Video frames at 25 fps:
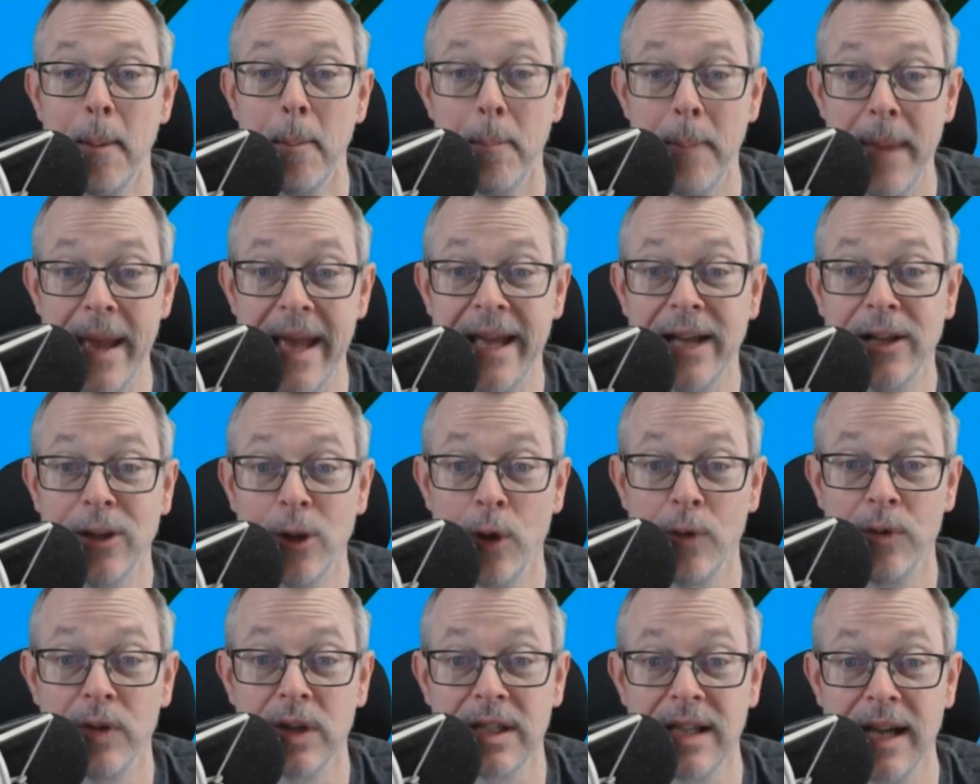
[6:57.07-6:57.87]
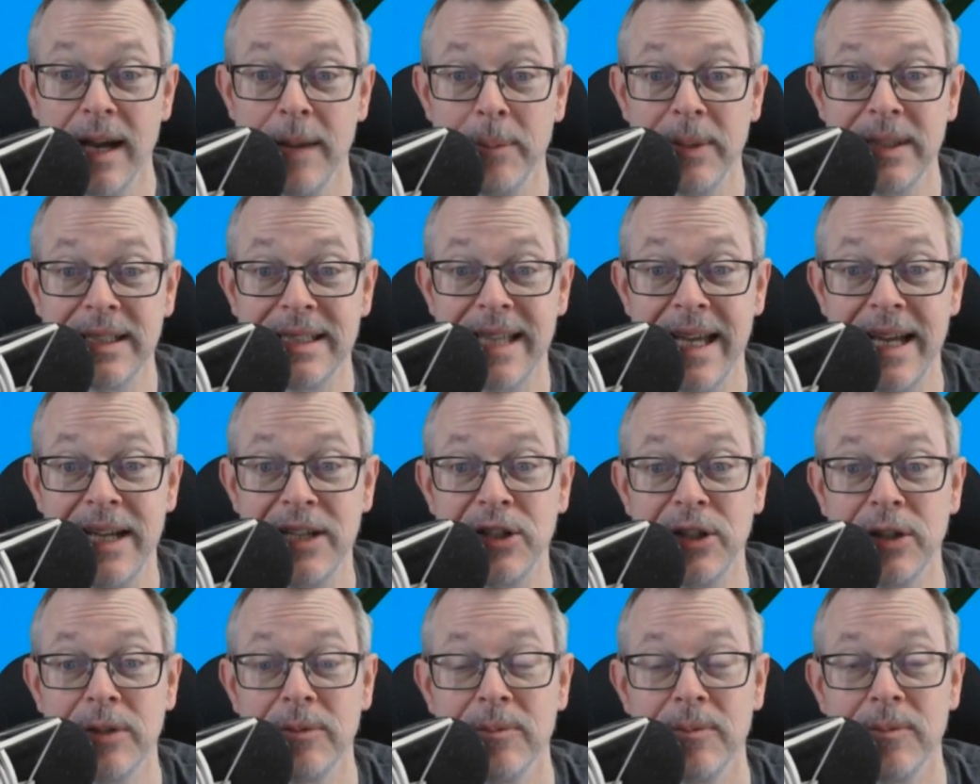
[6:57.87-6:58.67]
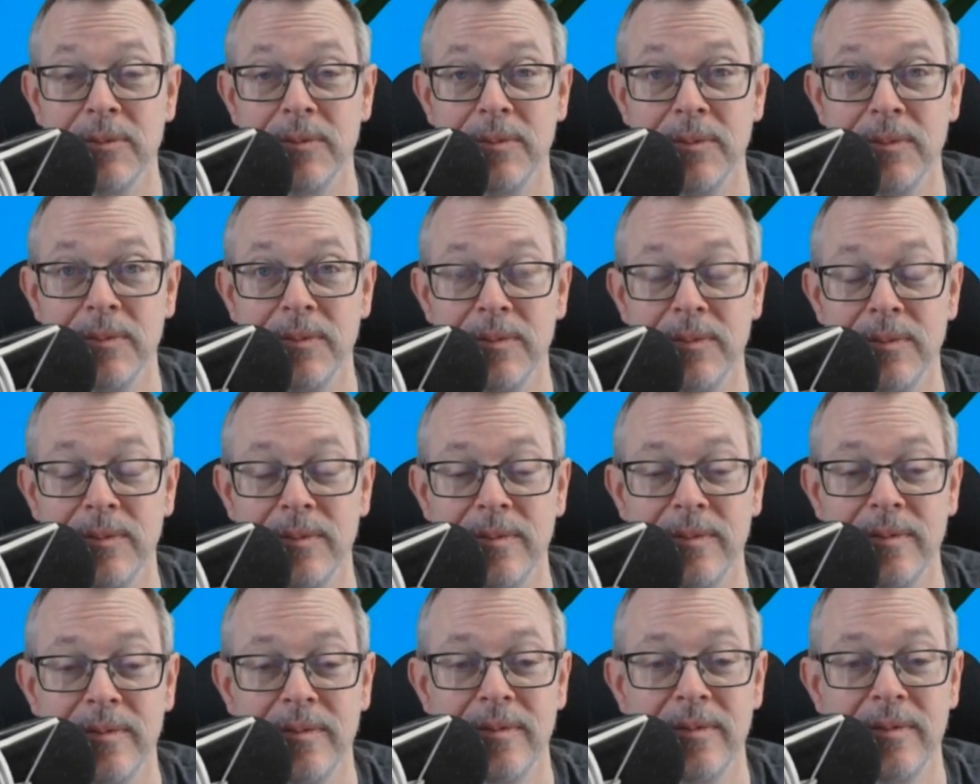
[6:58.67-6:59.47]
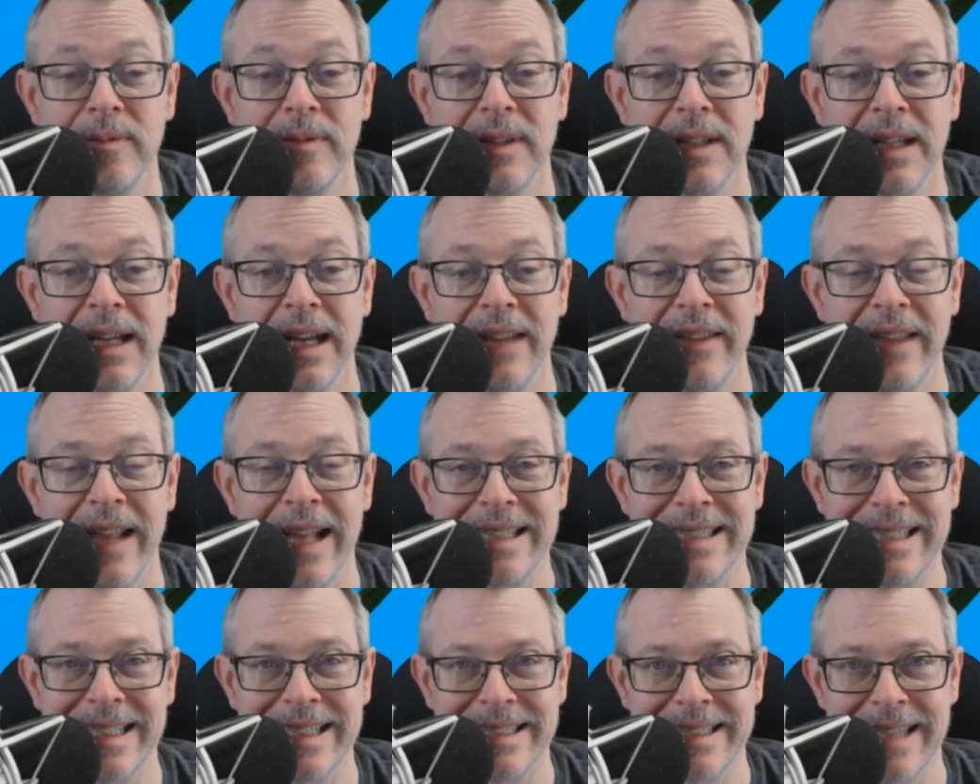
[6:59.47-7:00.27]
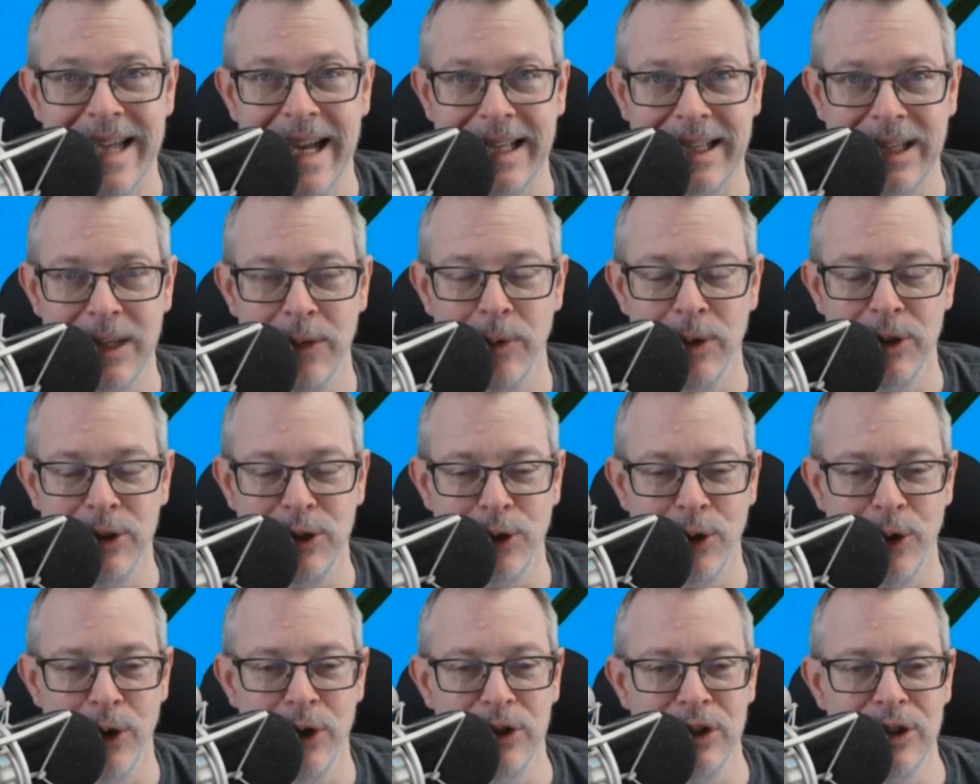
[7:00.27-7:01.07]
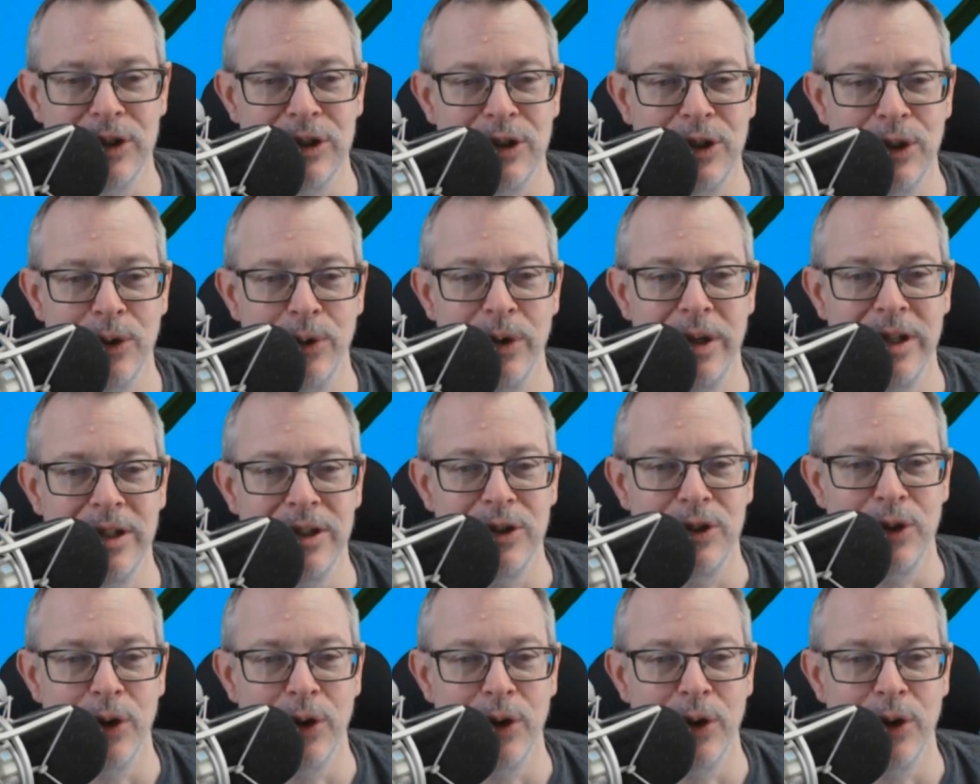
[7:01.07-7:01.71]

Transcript: Male overcompensation. And that's exactly what George is doing.